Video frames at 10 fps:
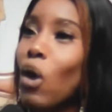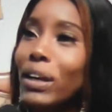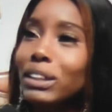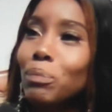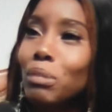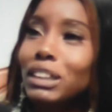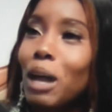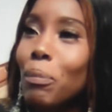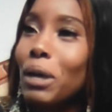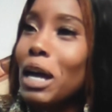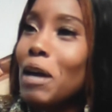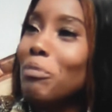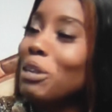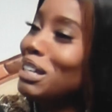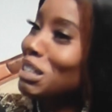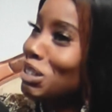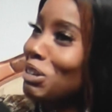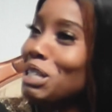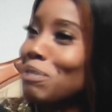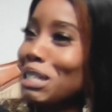going to meet up with him because it's
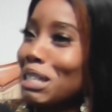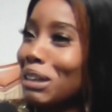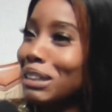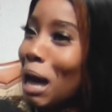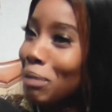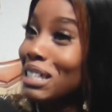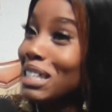Christmas time.